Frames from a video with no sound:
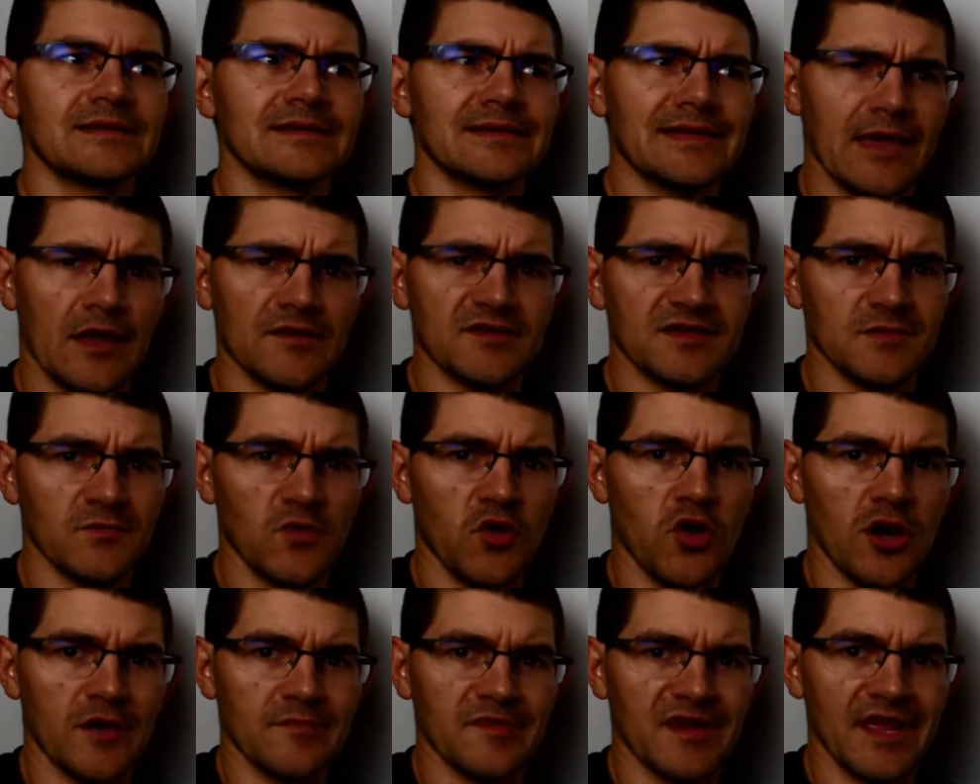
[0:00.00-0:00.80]
calcium
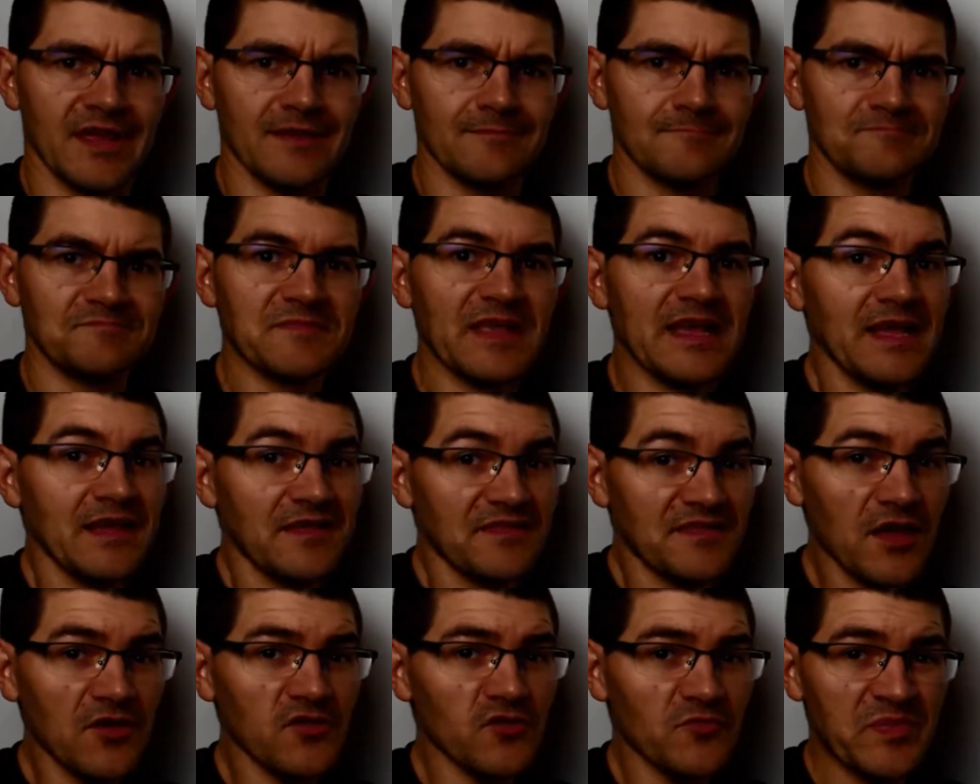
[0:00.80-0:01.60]
carbonate.
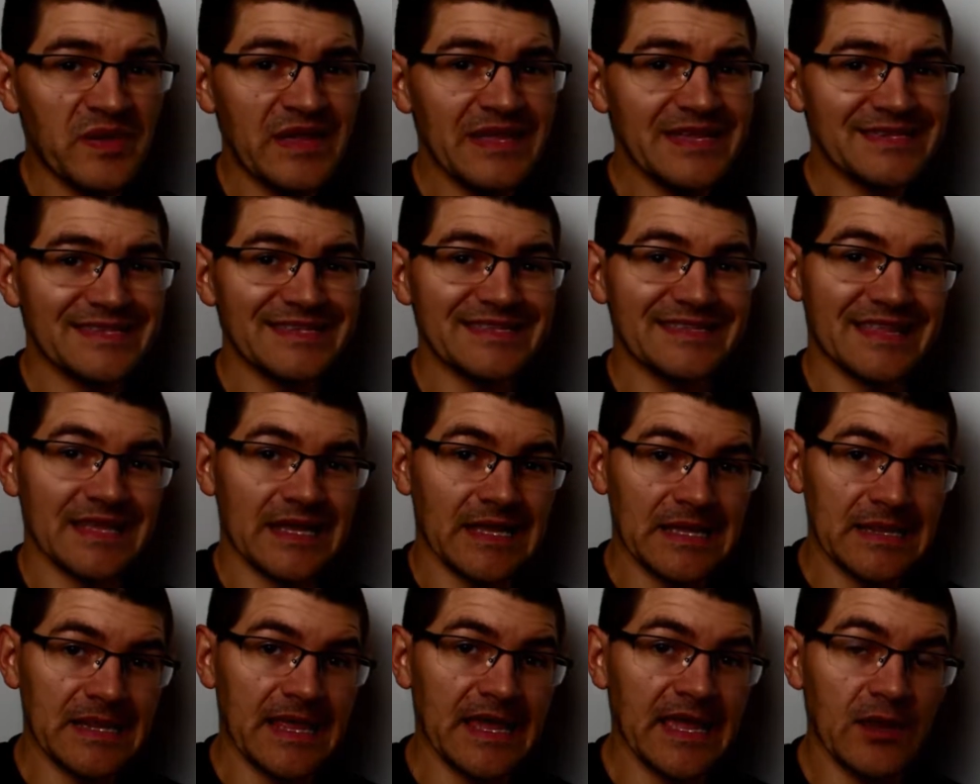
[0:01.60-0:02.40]
The other piece is the
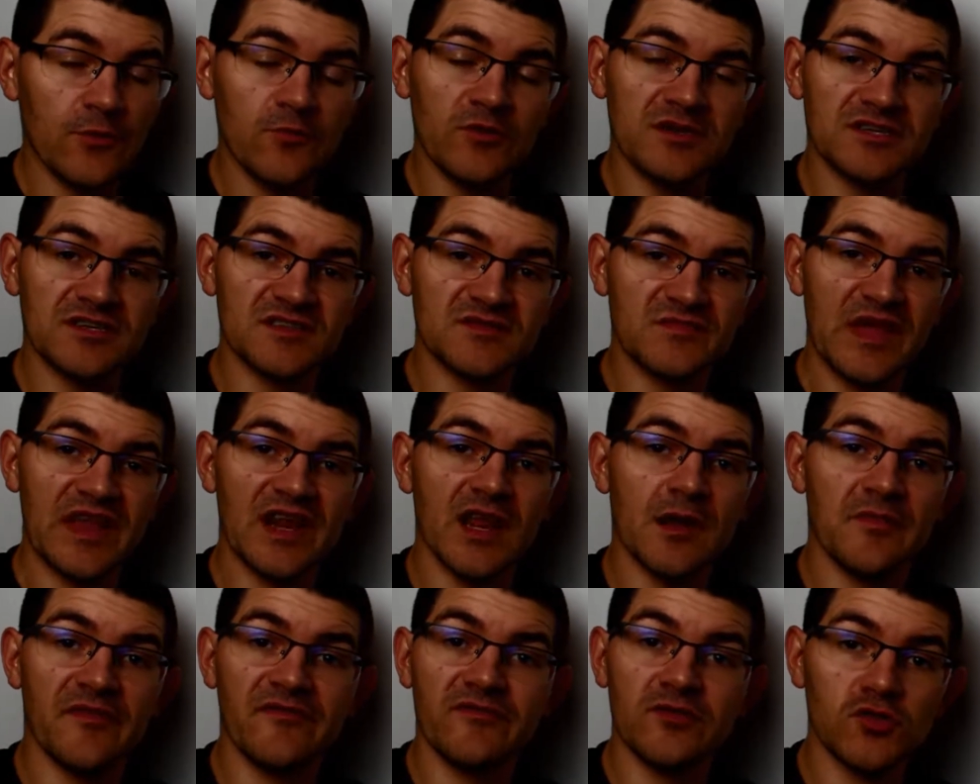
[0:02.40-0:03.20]
clay, which is made
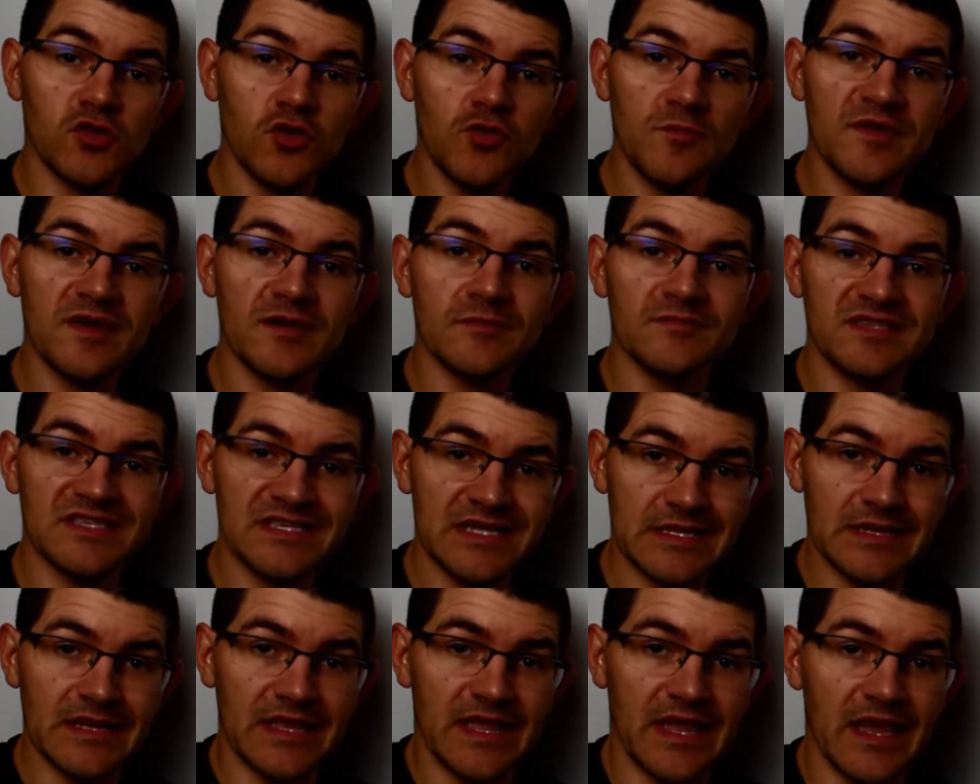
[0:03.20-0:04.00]
up of aluminum
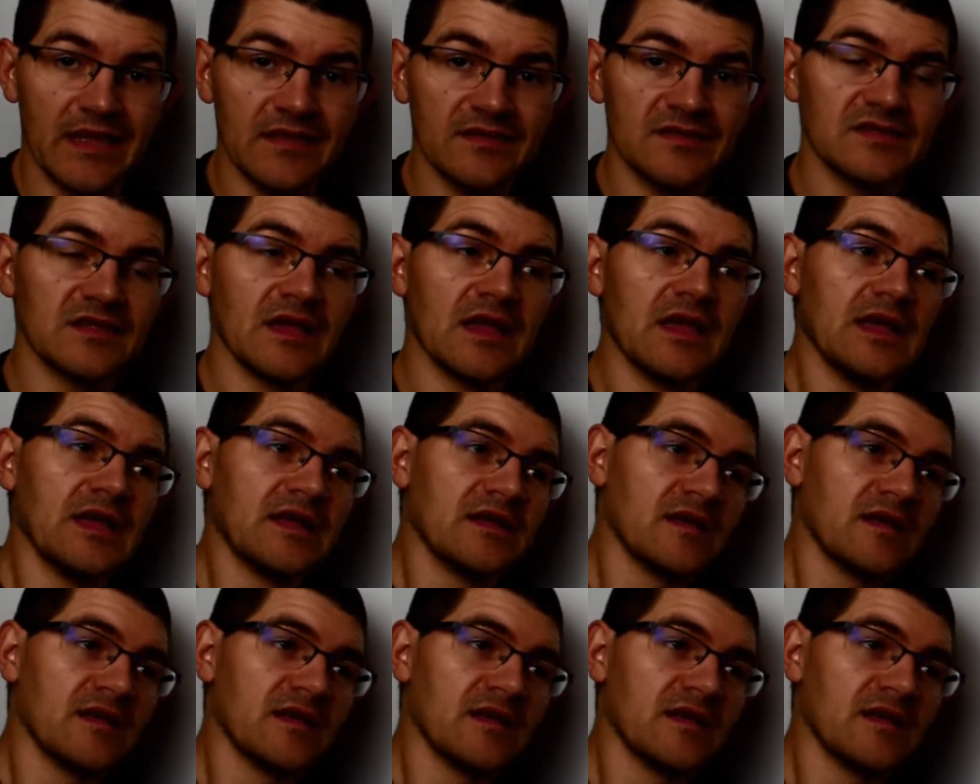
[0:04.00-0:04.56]
silicates.